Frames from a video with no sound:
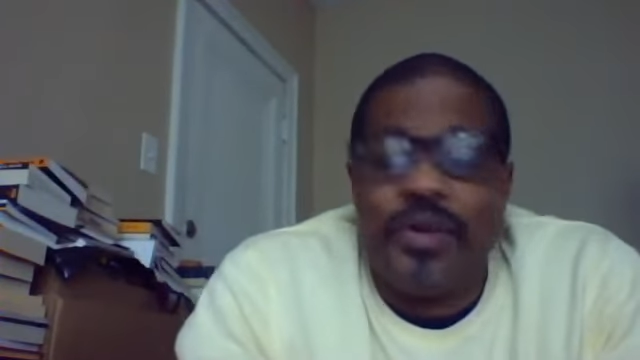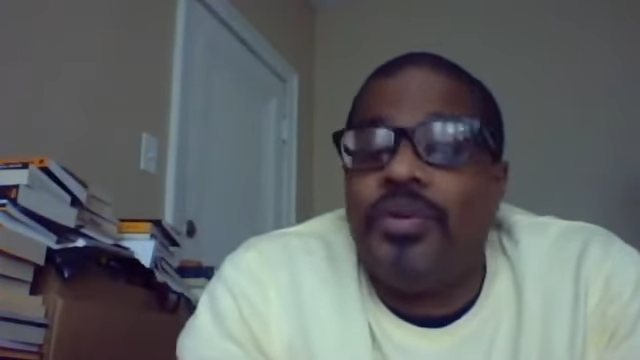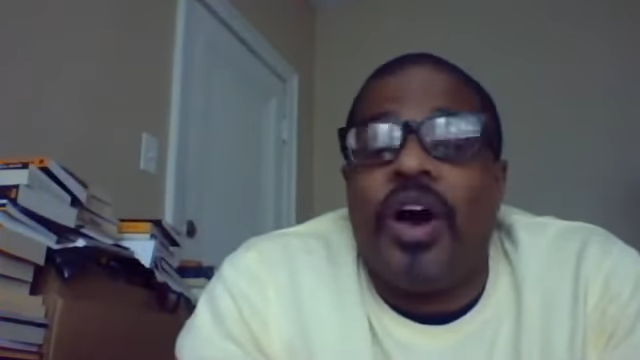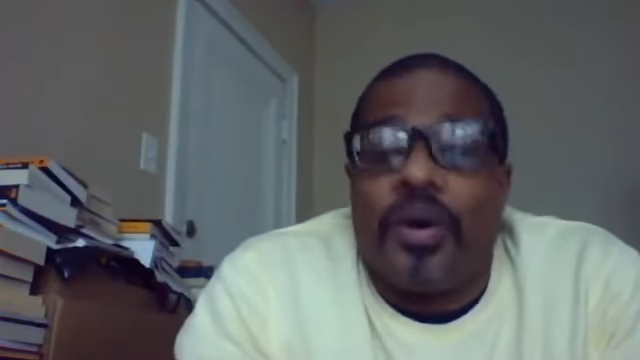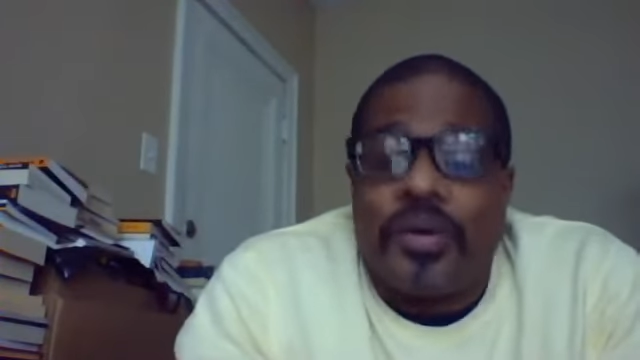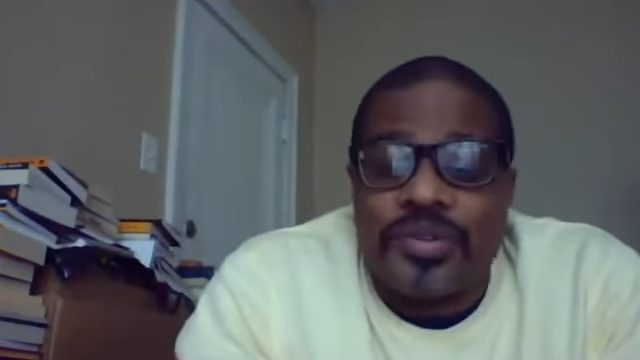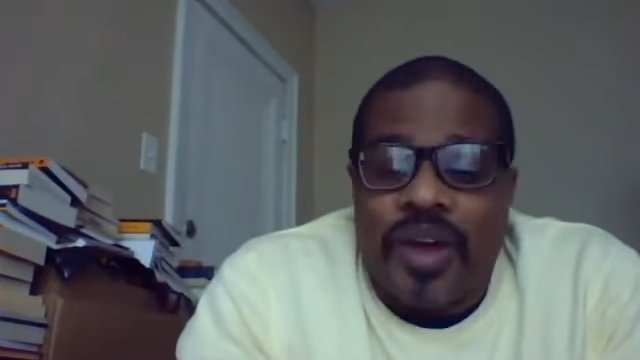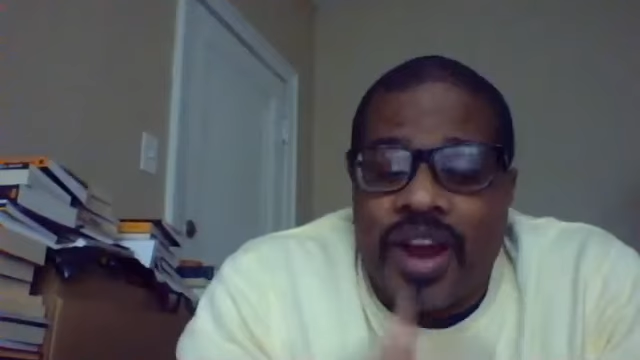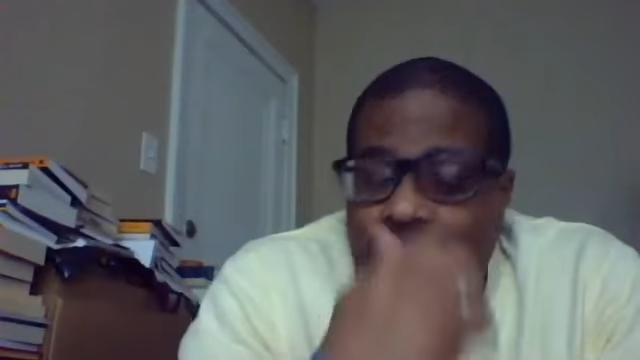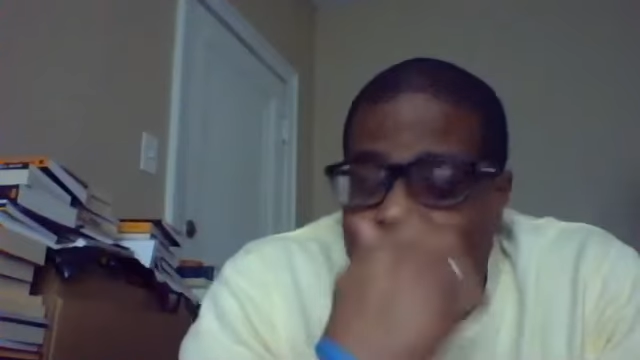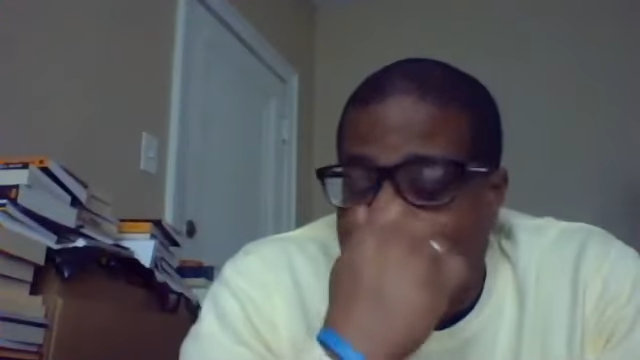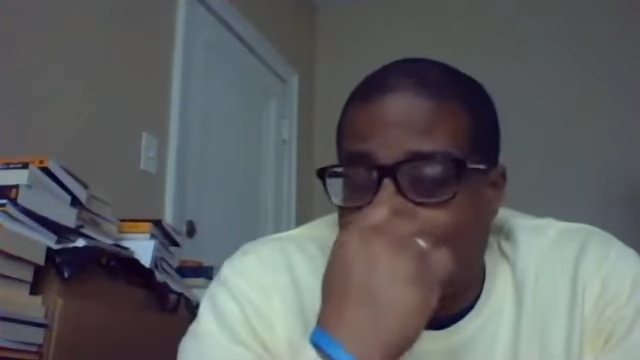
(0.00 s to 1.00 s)
who knows,
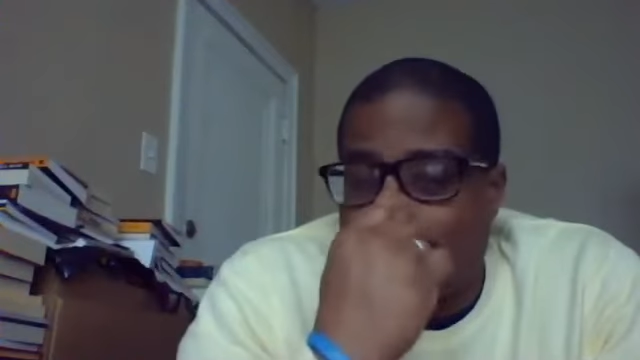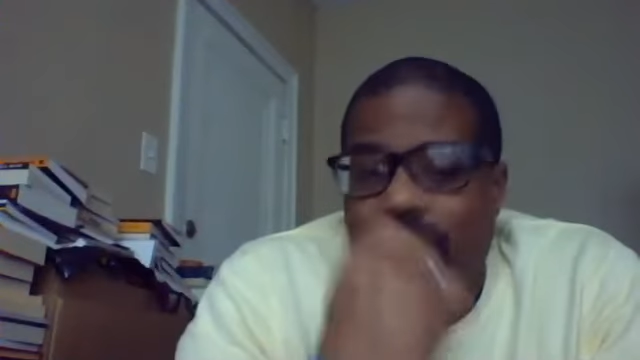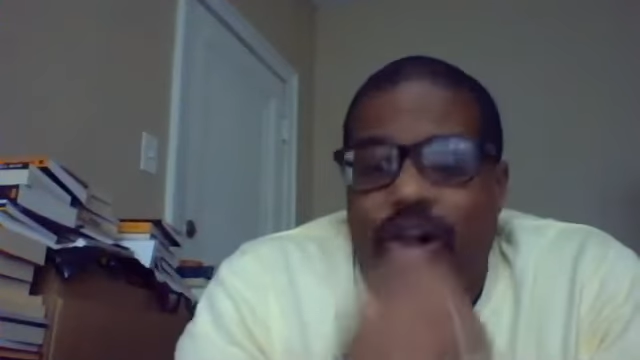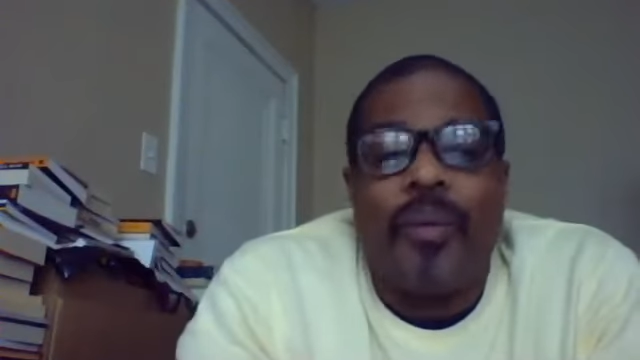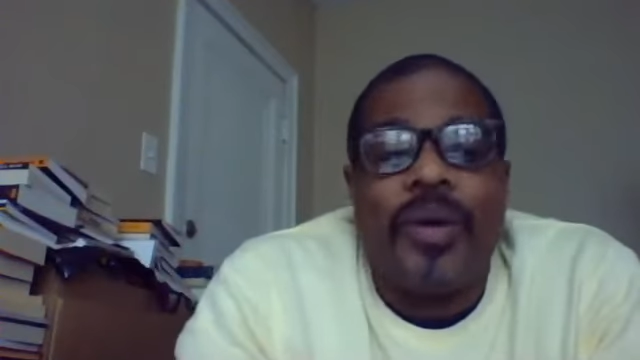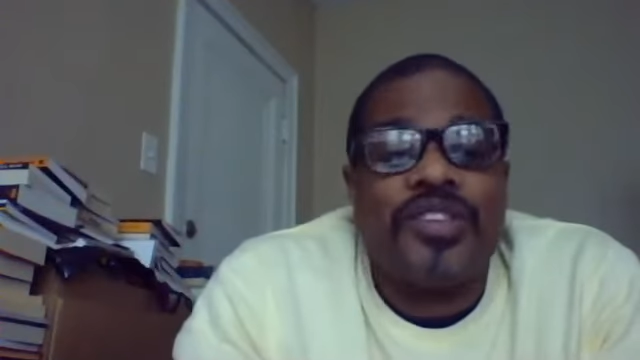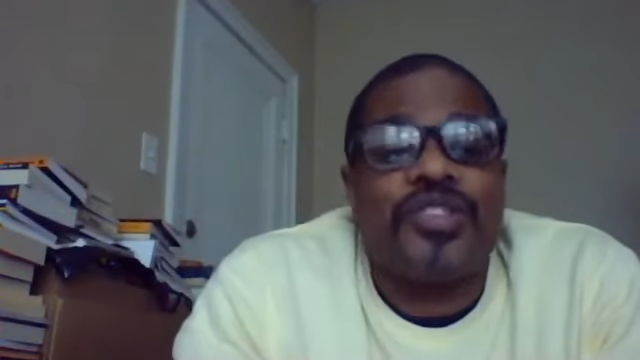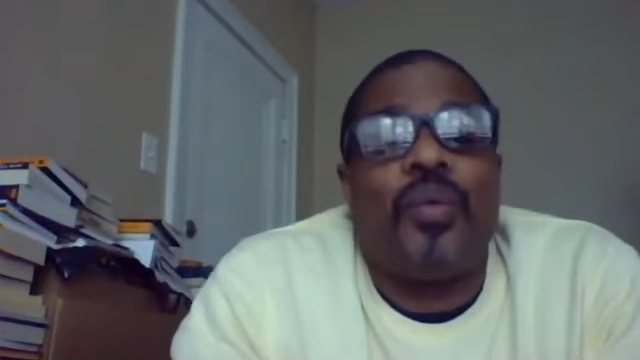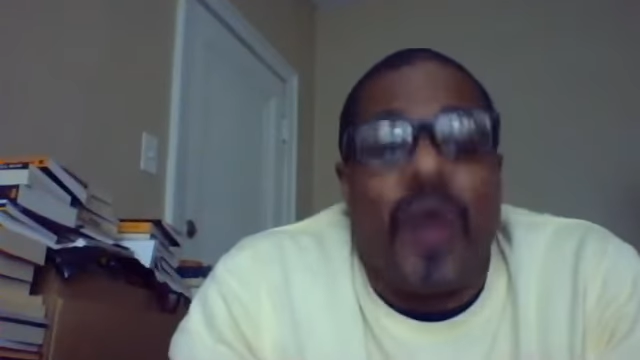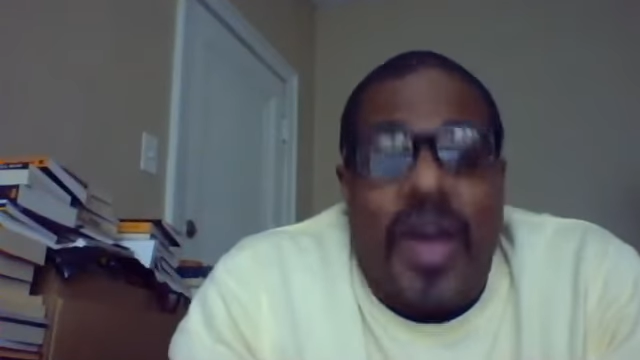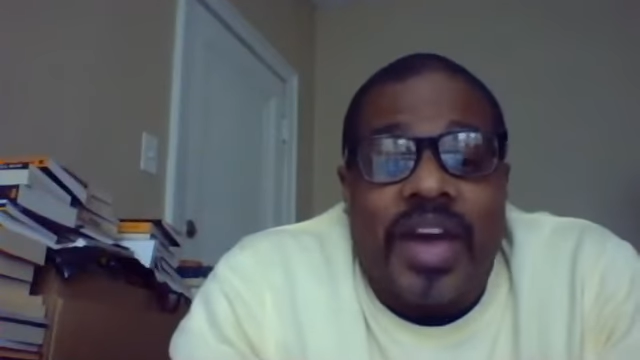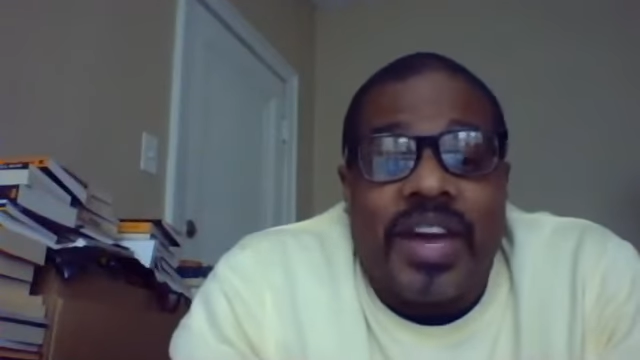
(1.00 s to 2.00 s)
right? But there's always a
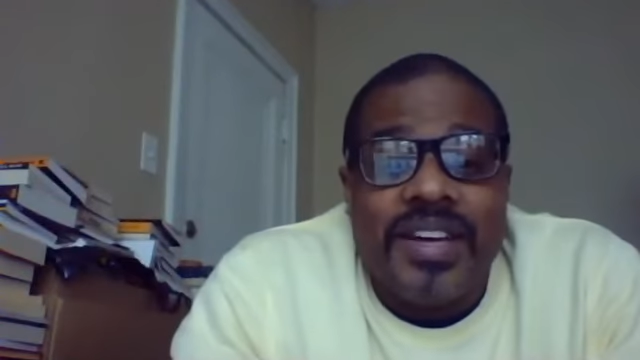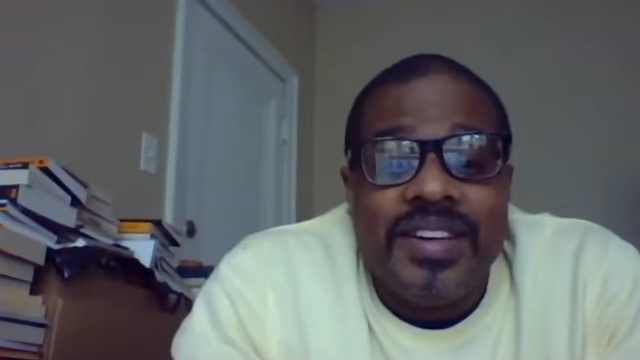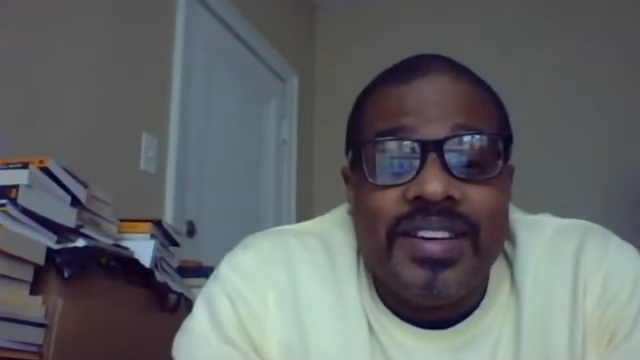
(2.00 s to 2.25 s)
way.